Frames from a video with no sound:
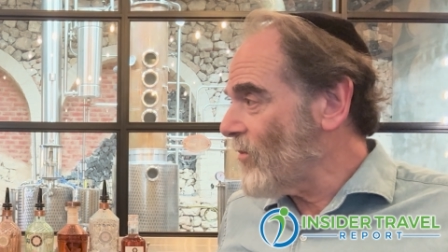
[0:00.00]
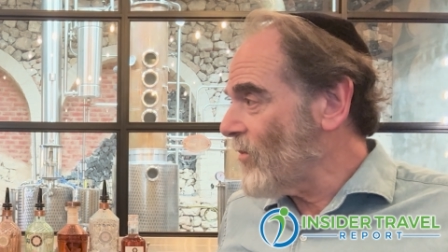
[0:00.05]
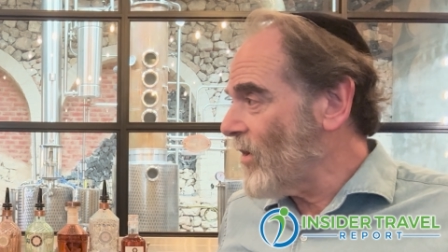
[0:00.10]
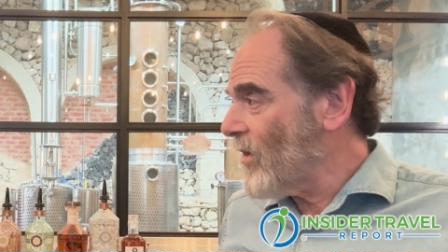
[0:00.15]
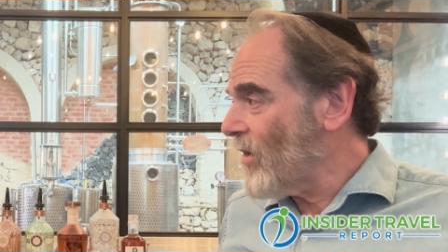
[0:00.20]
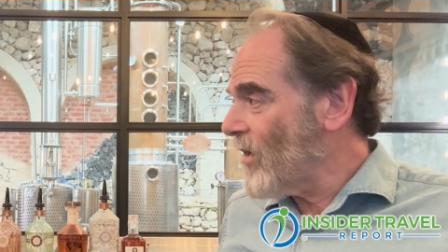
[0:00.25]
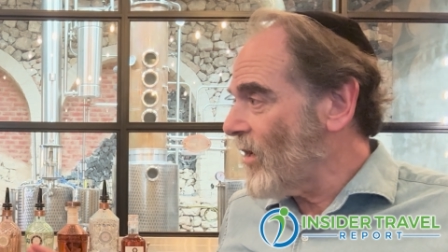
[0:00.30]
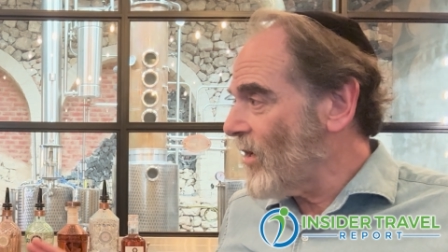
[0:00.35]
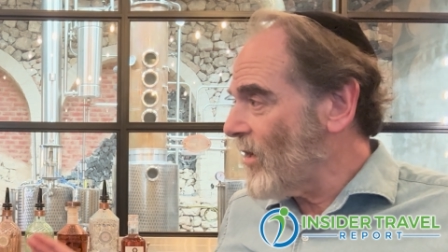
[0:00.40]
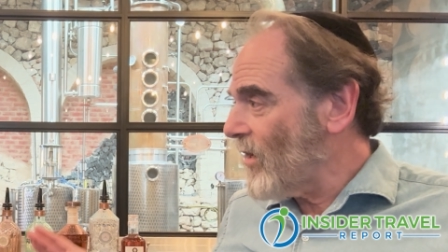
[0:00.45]
We
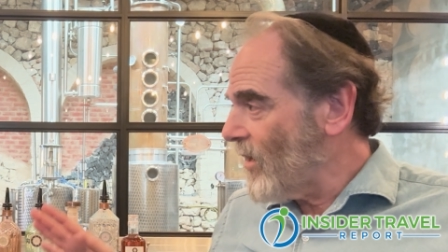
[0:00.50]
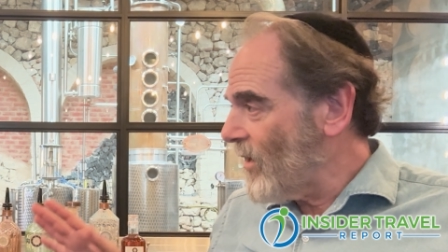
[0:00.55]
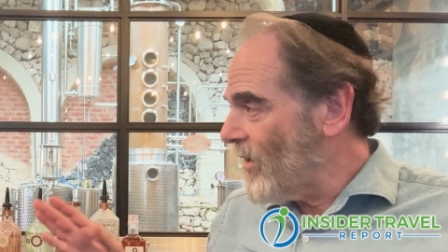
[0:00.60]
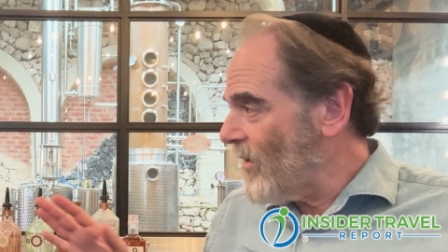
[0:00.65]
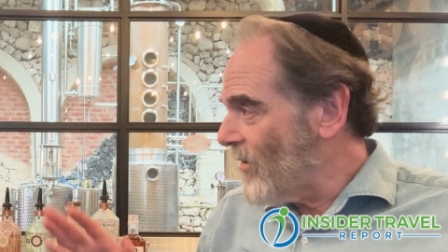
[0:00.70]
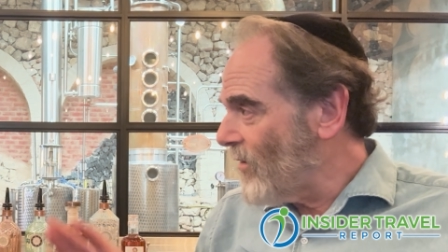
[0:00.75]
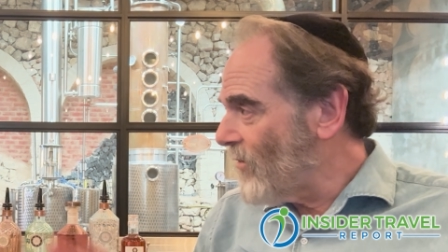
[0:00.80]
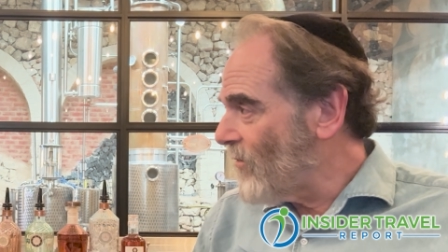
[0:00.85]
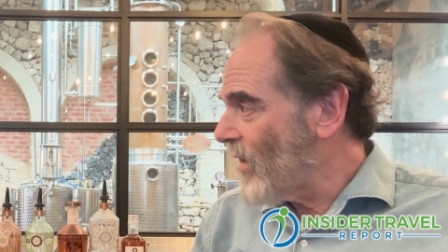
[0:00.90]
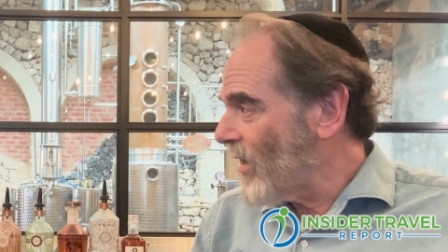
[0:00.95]
didn't get
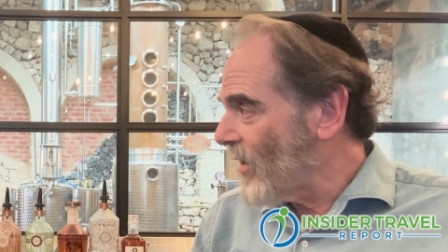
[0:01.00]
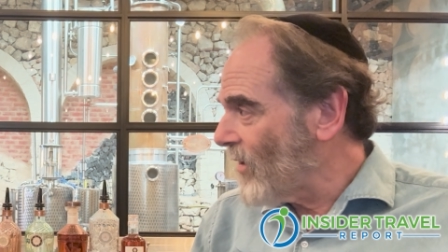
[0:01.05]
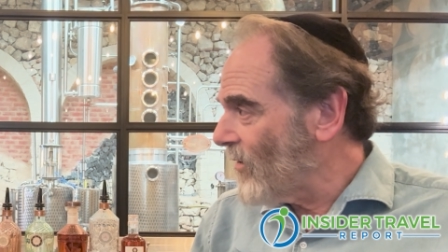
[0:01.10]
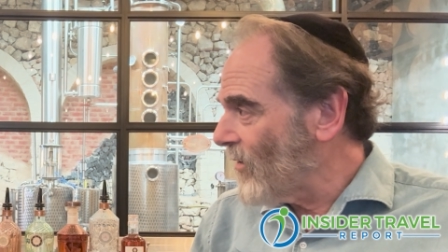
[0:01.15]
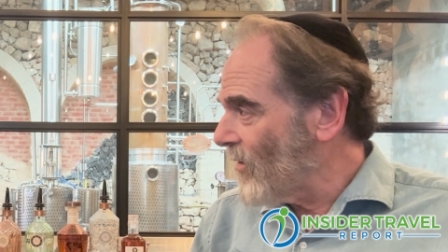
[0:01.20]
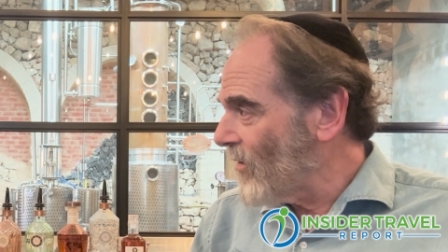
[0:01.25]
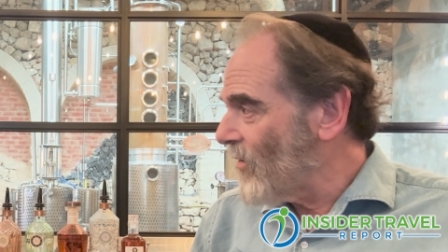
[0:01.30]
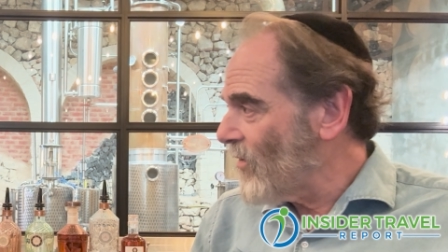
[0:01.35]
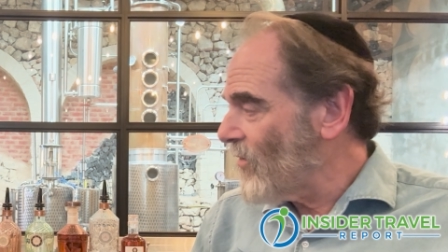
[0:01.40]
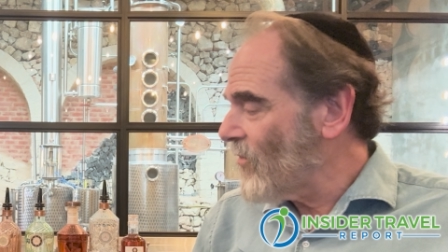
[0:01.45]
any the
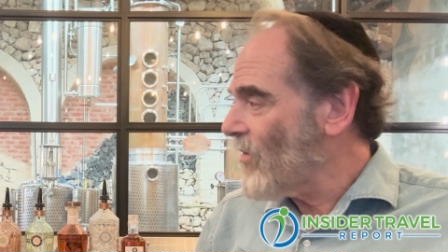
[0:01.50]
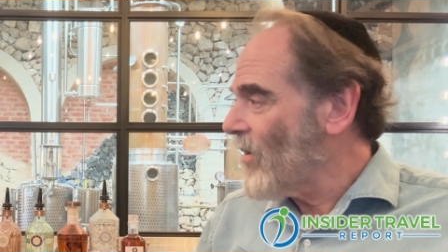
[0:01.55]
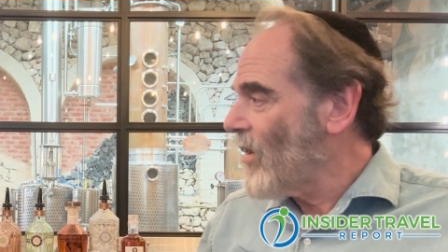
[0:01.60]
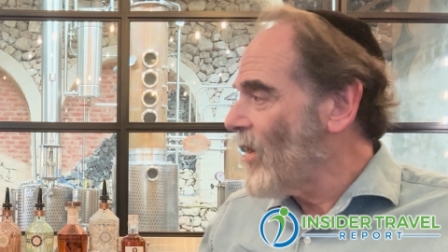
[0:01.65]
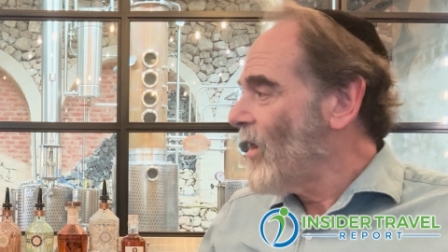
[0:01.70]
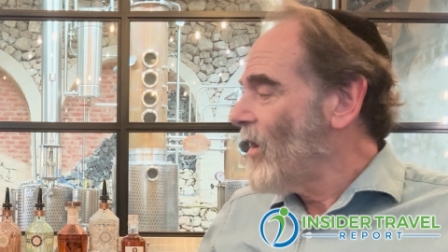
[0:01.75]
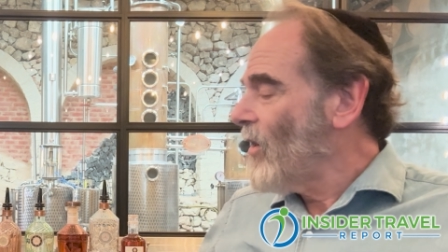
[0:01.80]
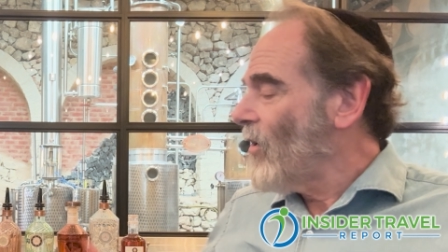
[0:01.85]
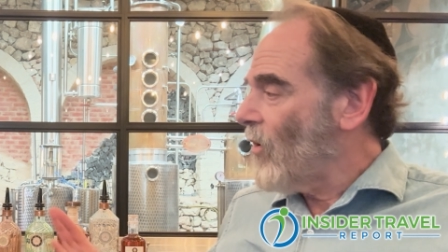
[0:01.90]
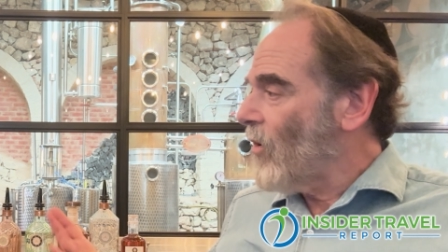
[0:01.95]
regular units
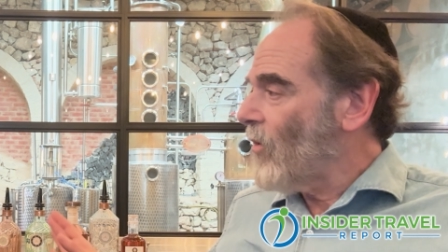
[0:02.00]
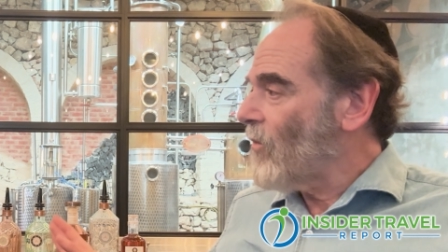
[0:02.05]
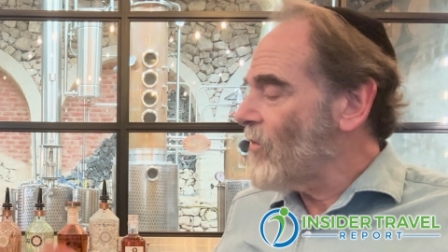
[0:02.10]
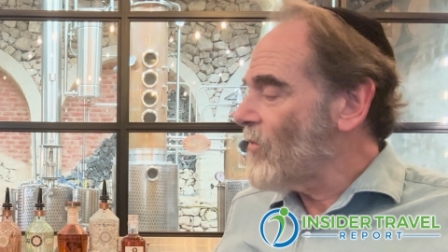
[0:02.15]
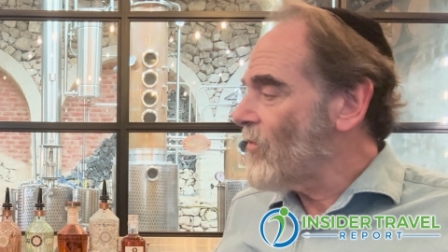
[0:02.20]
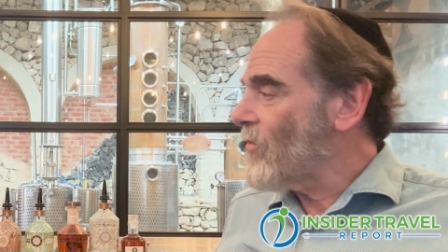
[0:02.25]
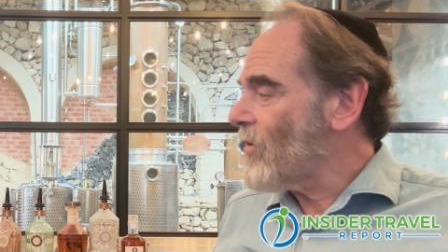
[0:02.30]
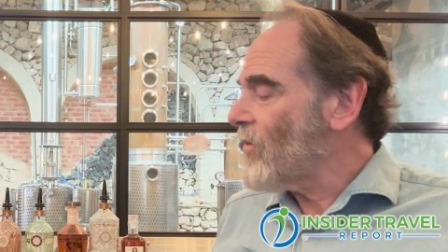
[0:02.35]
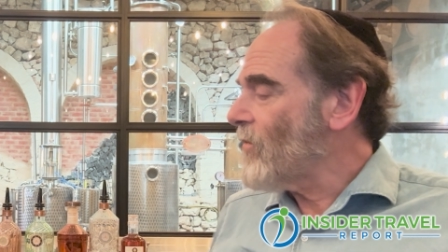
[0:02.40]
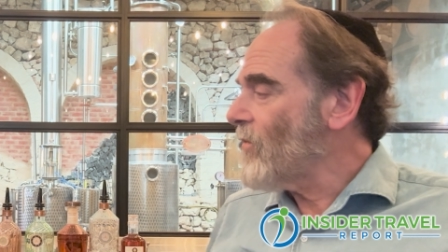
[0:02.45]
all
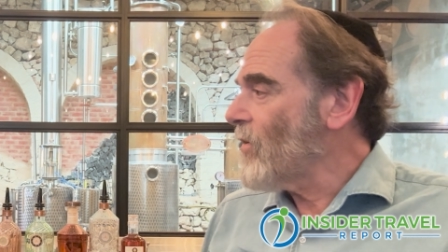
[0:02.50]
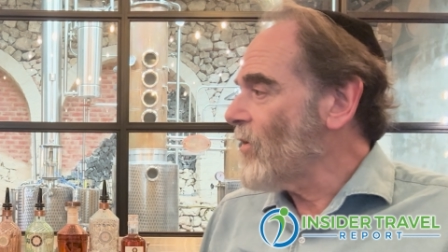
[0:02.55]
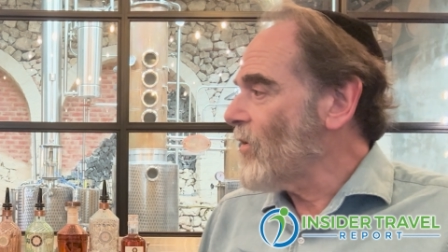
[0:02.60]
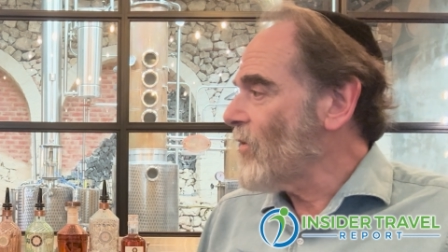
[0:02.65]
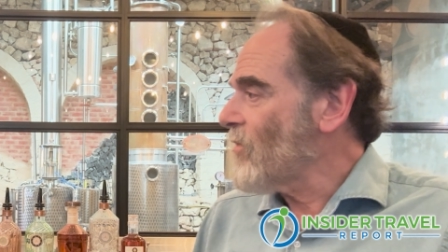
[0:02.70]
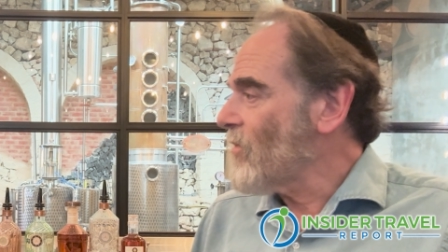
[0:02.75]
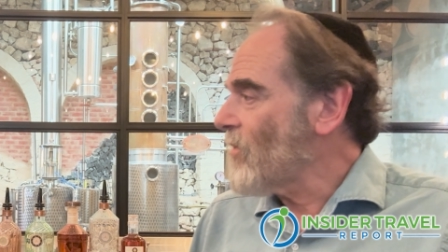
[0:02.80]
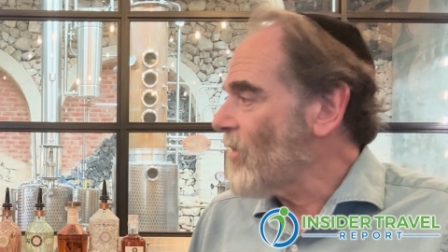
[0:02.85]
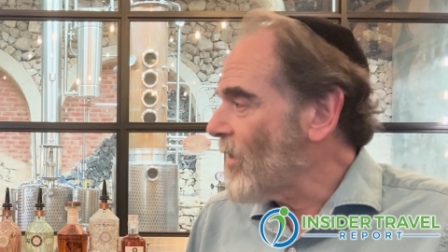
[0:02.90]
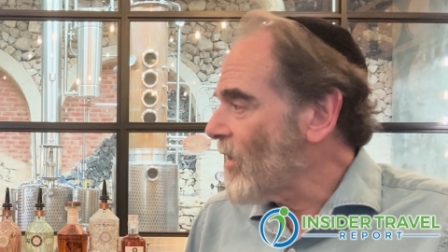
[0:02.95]
reserve
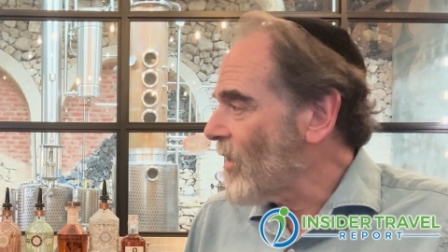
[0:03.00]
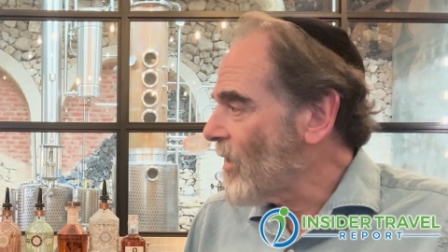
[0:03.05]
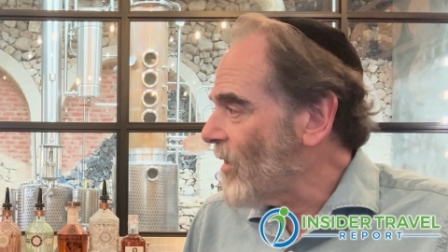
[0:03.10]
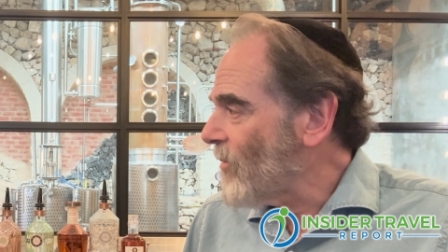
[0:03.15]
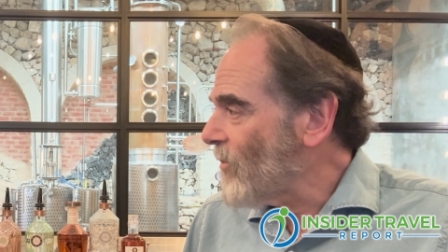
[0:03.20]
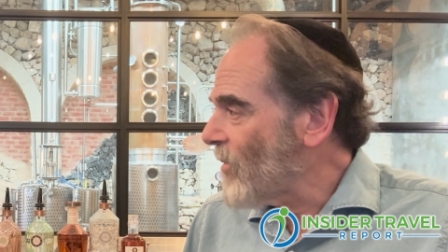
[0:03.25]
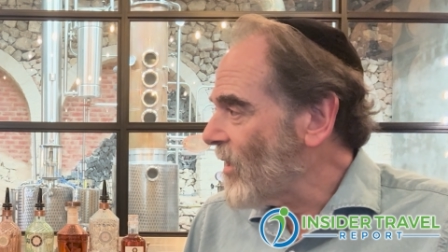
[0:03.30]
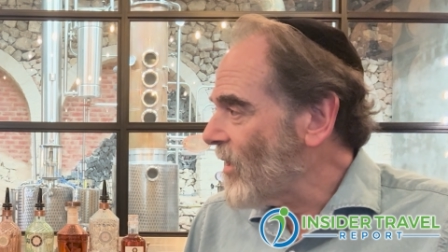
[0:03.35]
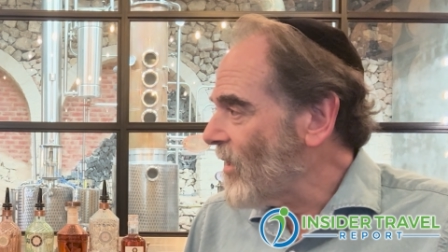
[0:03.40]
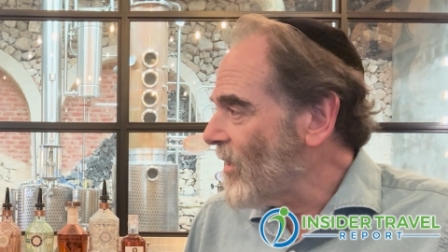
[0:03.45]
units started
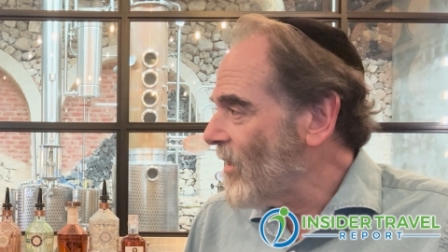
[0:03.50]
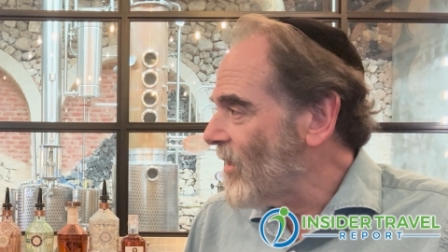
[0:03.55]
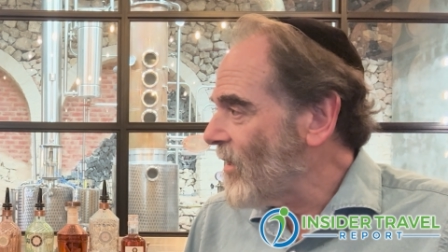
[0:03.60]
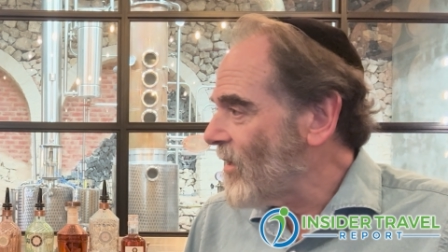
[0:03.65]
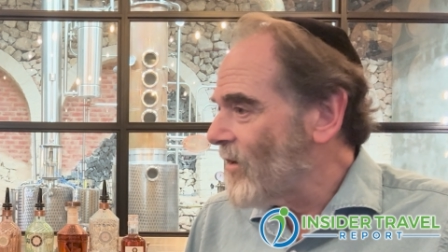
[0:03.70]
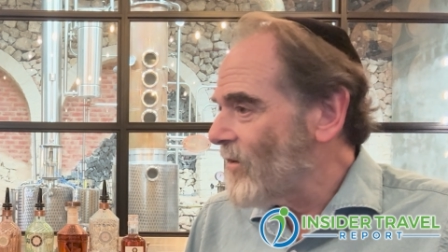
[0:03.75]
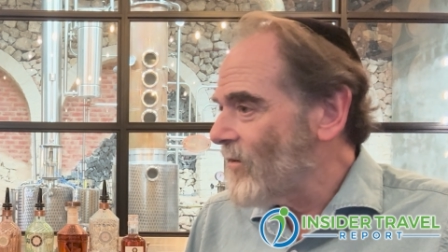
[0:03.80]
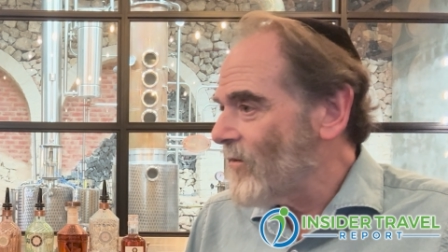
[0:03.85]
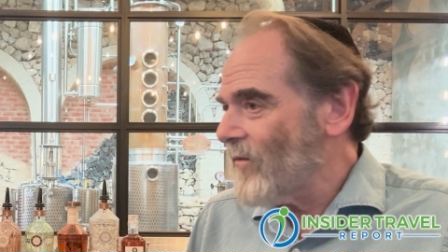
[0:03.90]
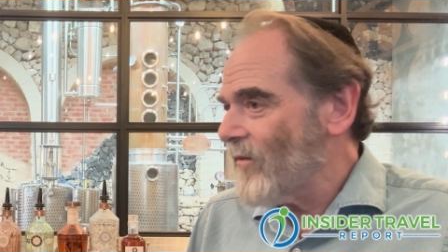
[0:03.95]
coming in
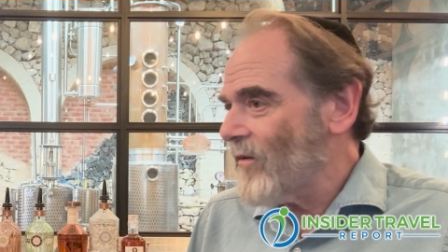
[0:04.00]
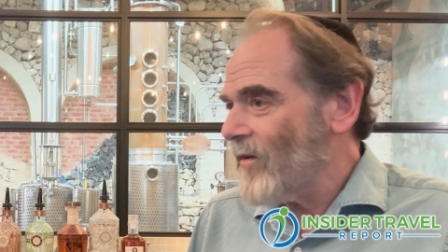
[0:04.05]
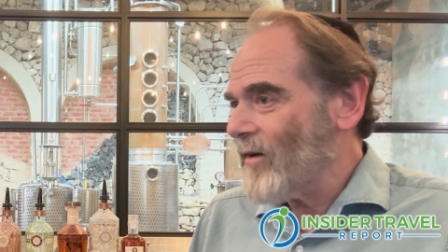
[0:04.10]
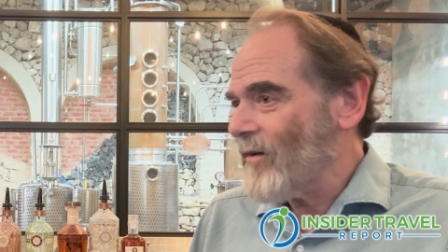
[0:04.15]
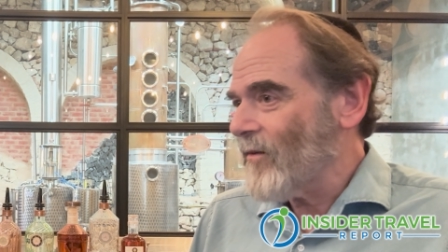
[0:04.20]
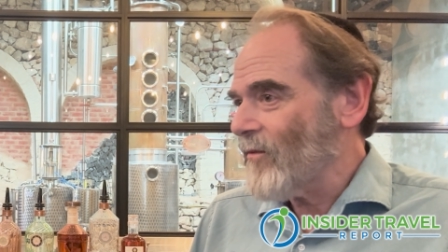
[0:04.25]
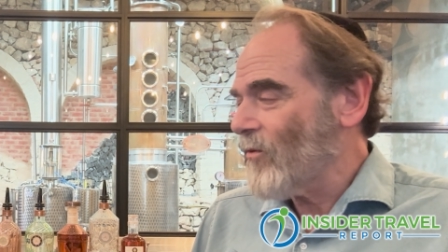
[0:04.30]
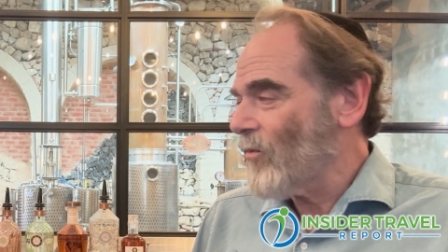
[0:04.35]
here, you know,